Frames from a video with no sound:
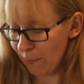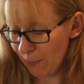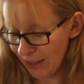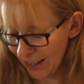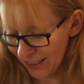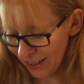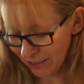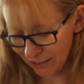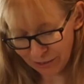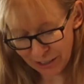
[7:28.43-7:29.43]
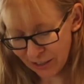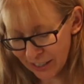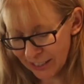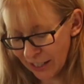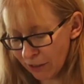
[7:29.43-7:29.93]
But that was a very
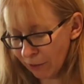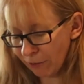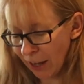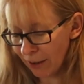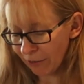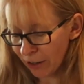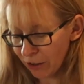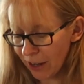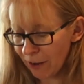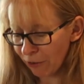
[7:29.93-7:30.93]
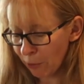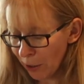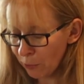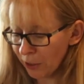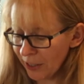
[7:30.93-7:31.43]
nice subtle flavour. Not
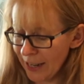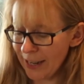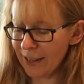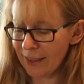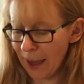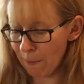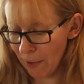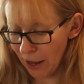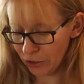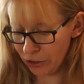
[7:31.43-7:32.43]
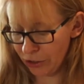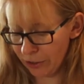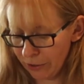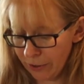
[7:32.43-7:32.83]
everyone will need that much.